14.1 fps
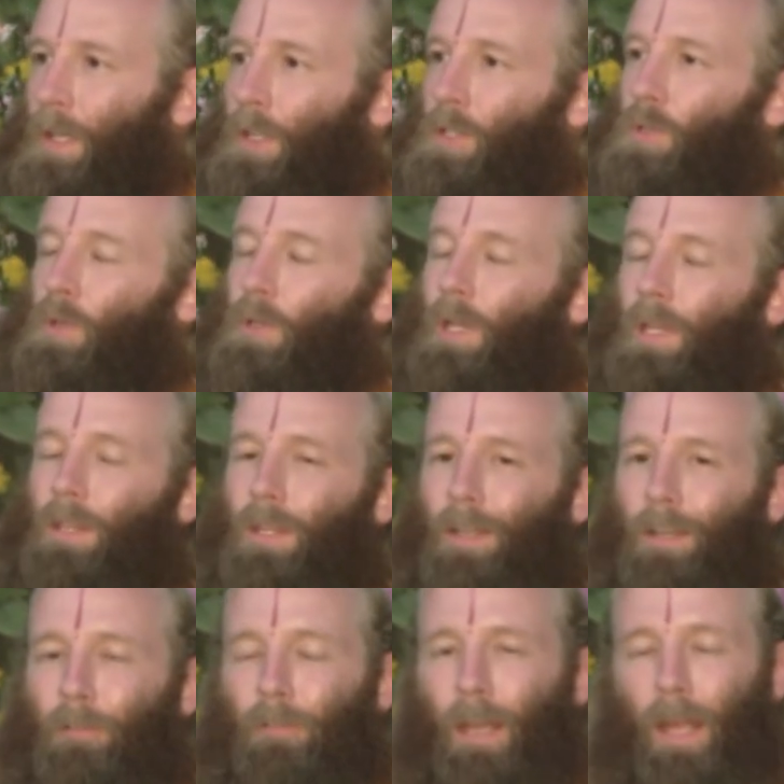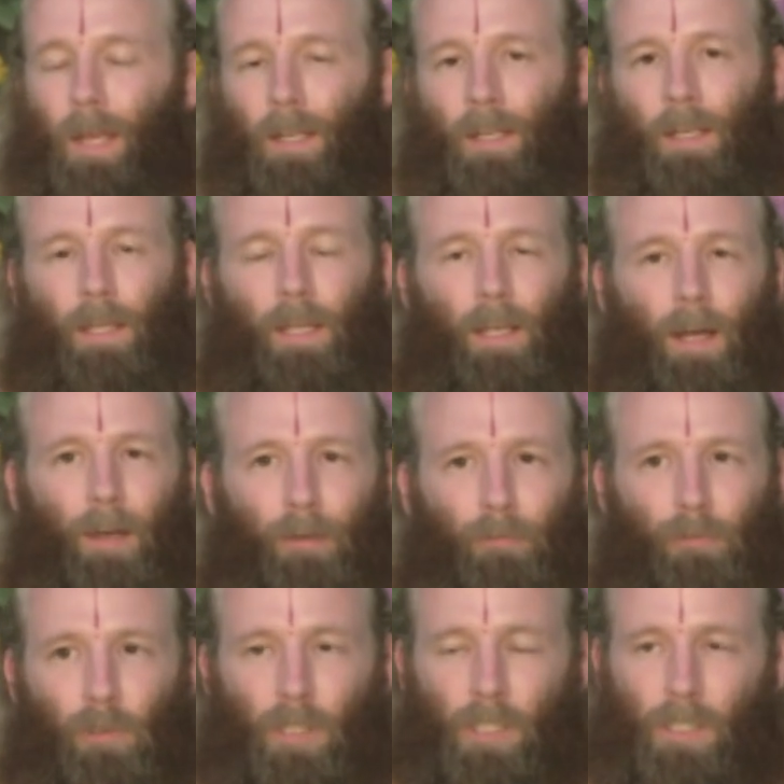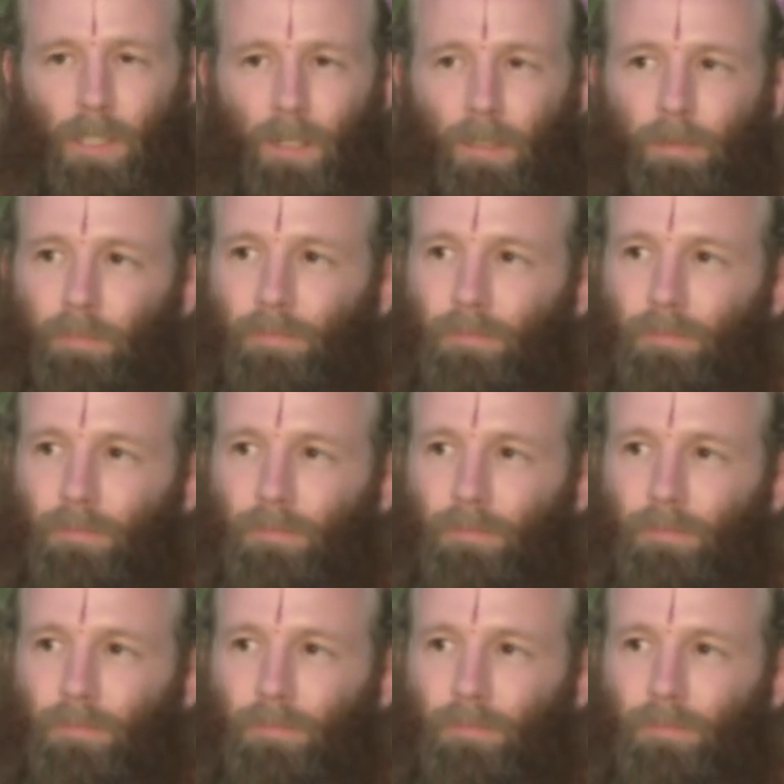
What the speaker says: So you can think of any leela of Krishna.